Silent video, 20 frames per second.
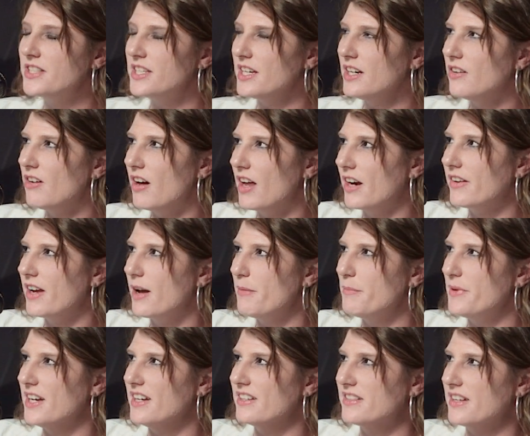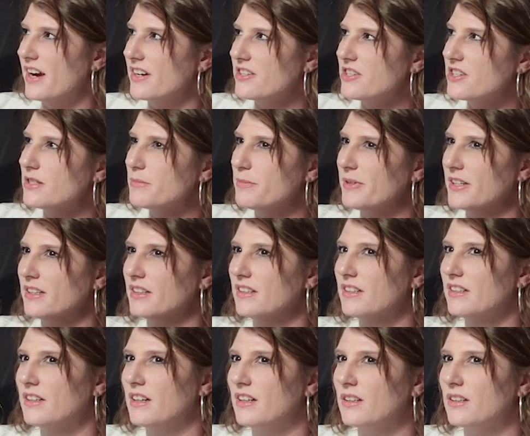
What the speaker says: seen a lot of companies actually spend